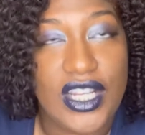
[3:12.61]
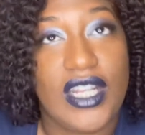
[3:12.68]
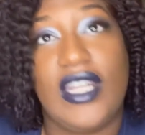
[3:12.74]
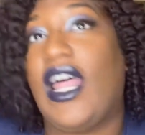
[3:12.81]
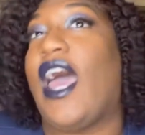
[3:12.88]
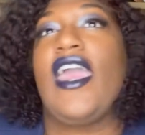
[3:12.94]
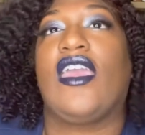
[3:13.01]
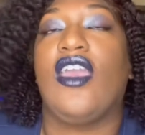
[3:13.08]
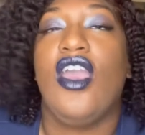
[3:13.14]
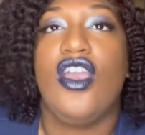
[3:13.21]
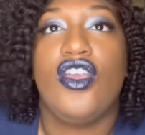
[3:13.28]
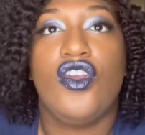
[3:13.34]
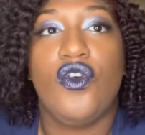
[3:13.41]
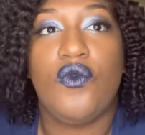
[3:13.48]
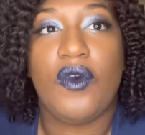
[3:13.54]
Like,
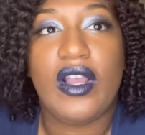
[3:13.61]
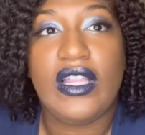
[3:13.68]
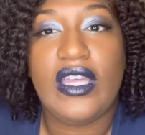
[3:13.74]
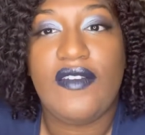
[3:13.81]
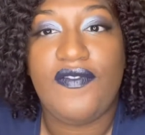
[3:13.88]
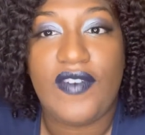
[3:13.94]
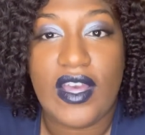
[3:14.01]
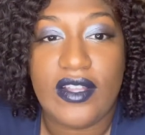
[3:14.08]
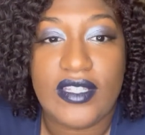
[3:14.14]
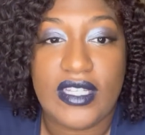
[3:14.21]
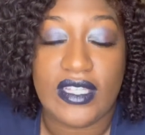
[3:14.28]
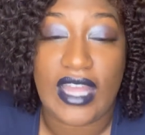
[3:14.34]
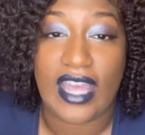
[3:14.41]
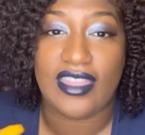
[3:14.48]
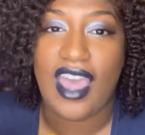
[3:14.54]
you really felt it.
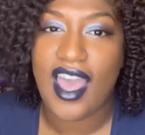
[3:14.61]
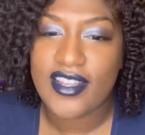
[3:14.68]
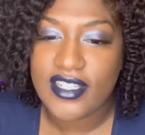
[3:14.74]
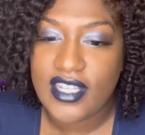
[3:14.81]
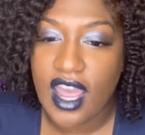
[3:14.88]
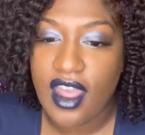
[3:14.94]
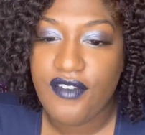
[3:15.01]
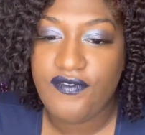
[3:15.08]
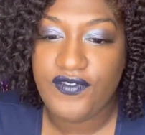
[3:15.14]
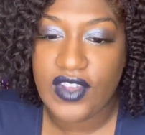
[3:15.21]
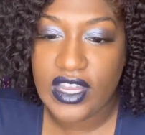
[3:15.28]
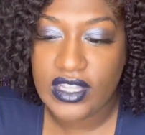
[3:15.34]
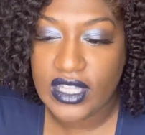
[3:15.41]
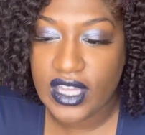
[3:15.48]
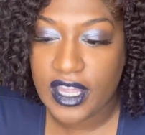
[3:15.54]
Like that same
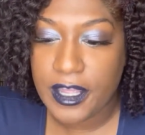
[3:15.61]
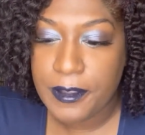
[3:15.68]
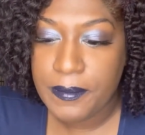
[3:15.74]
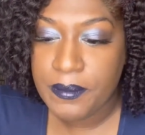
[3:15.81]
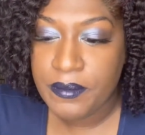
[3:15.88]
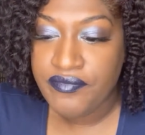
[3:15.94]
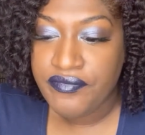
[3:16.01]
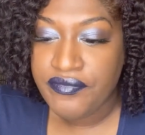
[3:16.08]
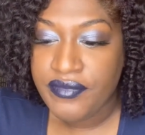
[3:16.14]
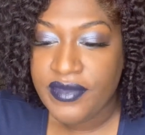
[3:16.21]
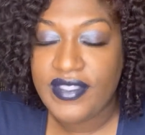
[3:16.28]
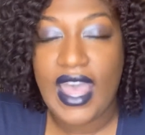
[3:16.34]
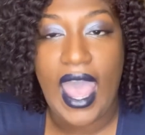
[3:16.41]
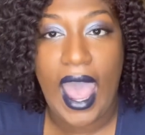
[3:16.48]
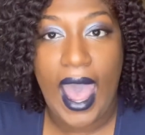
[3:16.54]
feeling
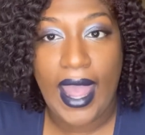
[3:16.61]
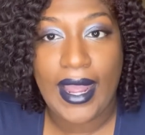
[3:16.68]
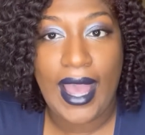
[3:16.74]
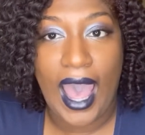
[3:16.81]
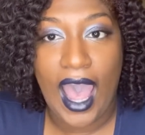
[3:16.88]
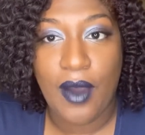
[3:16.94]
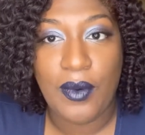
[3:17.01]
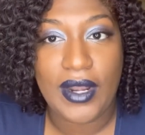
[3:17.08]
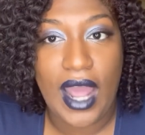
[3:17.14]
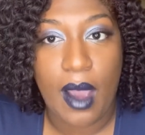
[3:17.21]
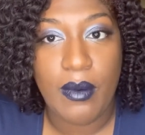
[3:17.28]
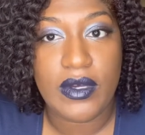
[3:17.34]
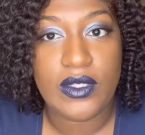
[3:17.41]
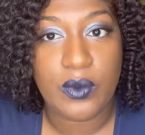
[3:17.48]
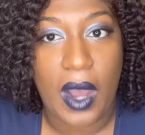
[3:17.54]
that I got when I
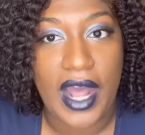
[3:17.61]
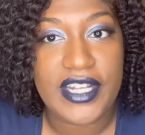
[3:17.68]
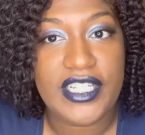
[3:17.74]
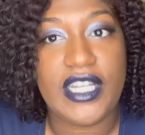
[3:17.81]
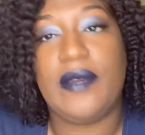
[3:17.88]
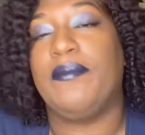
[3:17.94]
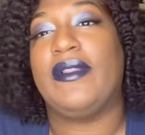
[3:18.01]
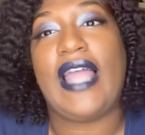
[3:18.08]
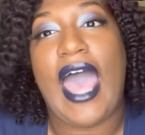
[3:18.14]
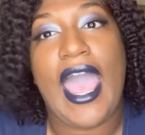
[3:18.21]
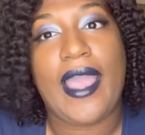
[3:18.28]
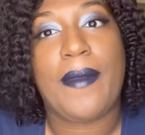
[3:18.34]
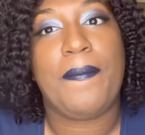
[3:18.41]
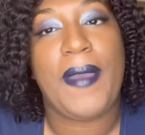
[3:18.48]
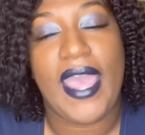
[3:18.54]
was watching
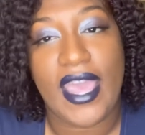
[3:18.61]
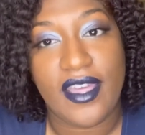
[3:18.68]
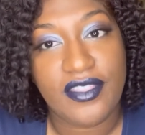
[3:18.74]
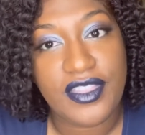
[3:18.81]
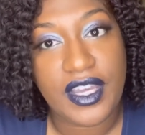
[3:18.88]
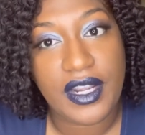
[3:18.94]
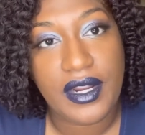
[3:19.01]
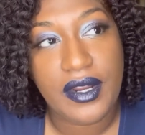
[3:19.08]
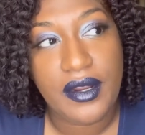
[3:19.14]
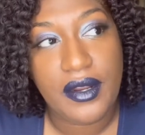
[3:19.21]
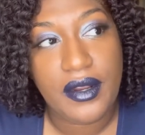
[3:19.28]
Black Panther,